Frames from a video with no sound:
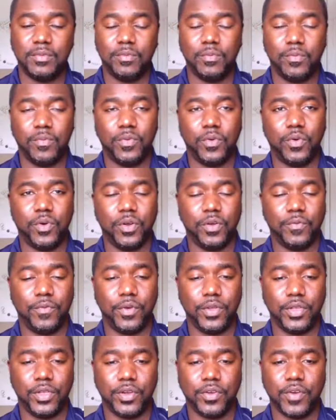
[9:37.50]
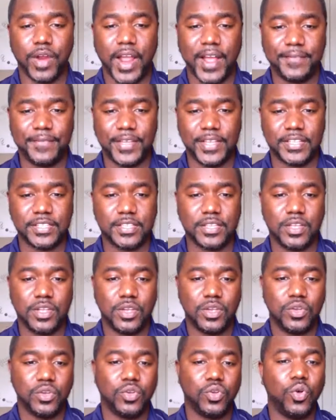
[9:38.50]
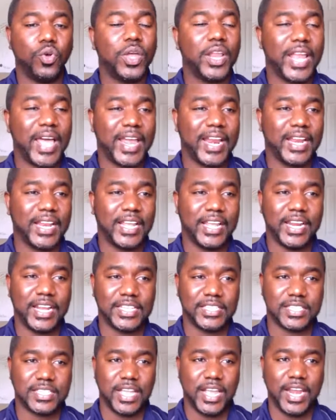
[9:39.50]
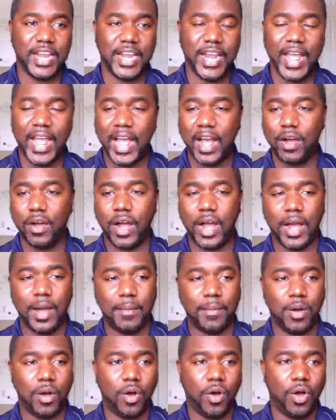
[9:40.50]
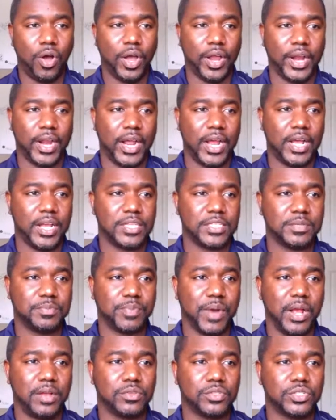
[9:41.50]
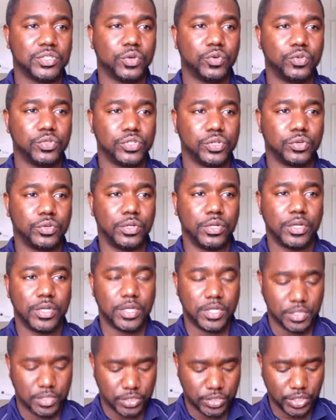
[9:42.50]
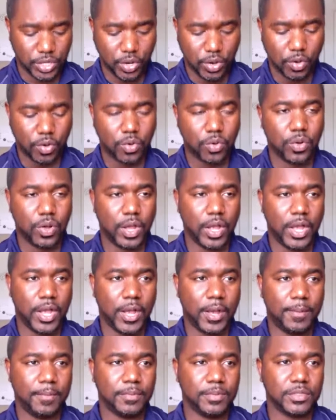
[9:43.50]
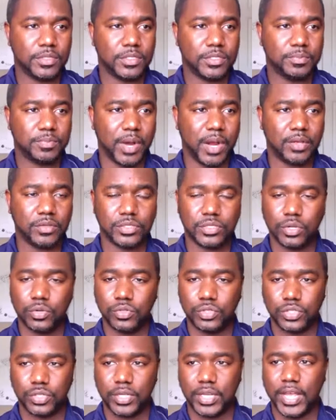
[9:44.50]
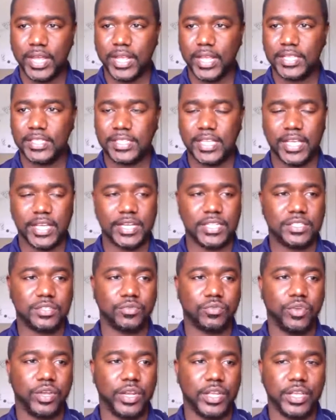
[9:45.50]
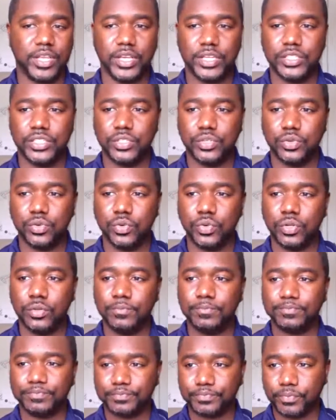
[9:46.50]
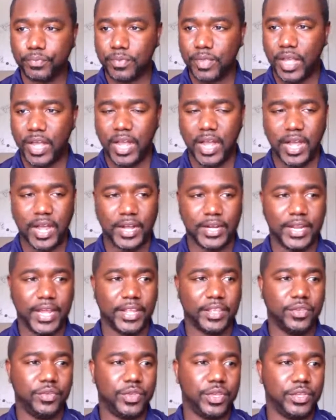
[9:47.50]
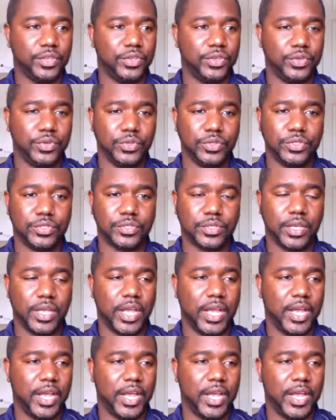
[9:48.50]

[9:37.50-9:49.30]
for your graphics, Google Analytics, and now I'm on Sprout Social. So Sprout Social, like I said, is a really good tool that you can use.